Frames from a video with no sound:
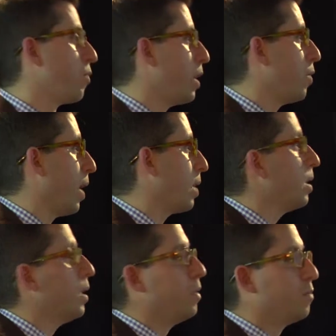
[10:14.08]
redirect.
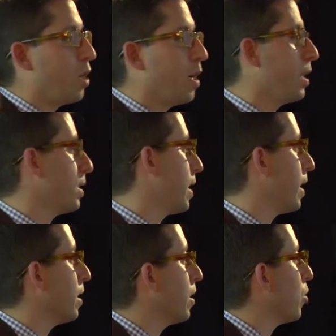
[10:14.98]
Sorry, that's
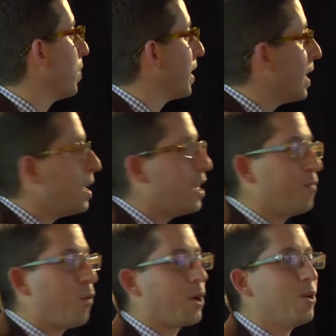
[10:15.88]
getting a little bit geeky
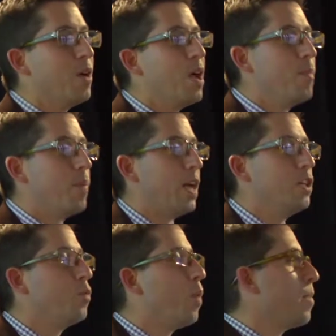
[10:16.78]
for you,
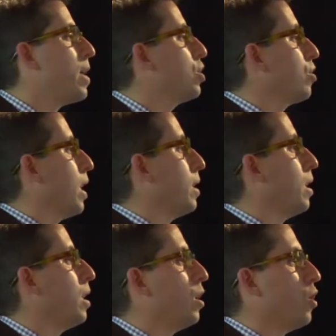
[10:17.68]
but you want to make sure that
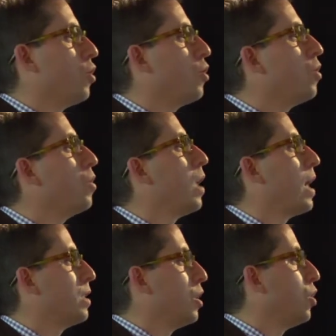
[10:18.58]
you know, you're
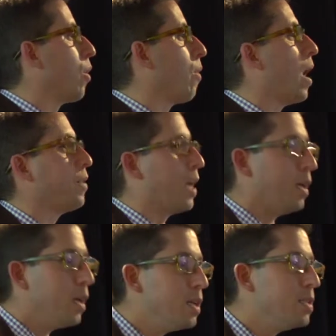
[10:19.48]
utilizing a URL
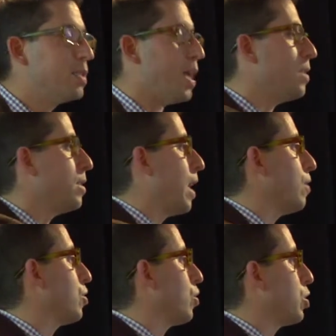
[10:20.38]
that sends
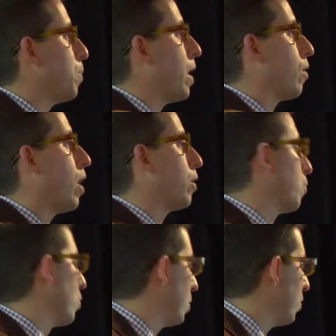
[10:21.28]
that search spider on
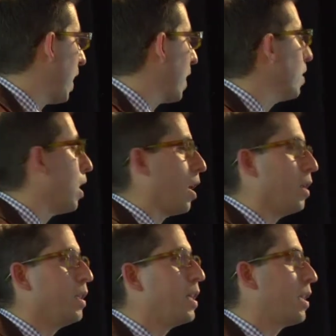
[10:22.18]
through to that
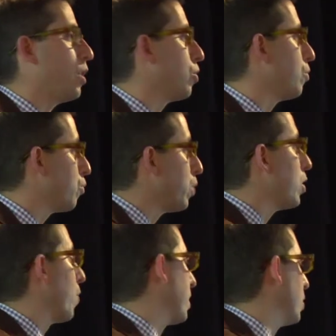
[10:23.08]
link that you're
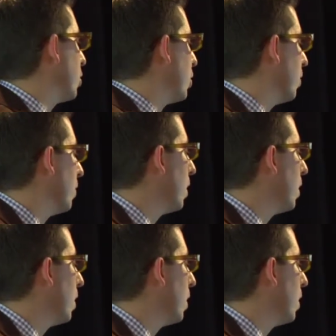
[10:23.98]
redirecting to.